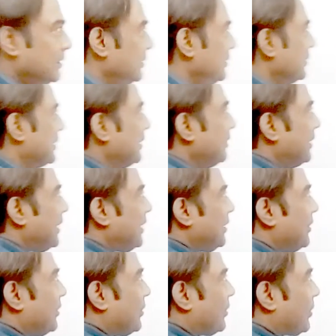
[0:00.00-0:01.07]
You can
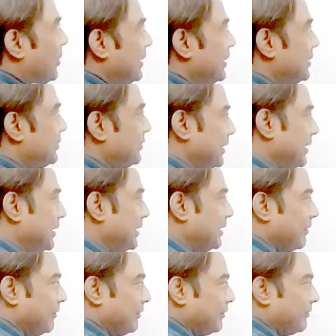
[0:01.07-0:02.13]
write all the 3 in
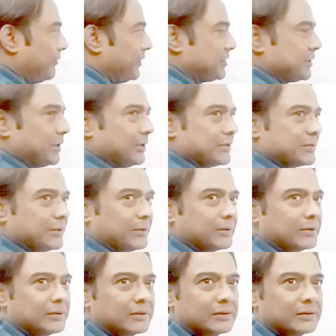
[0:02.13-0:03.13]
the first also.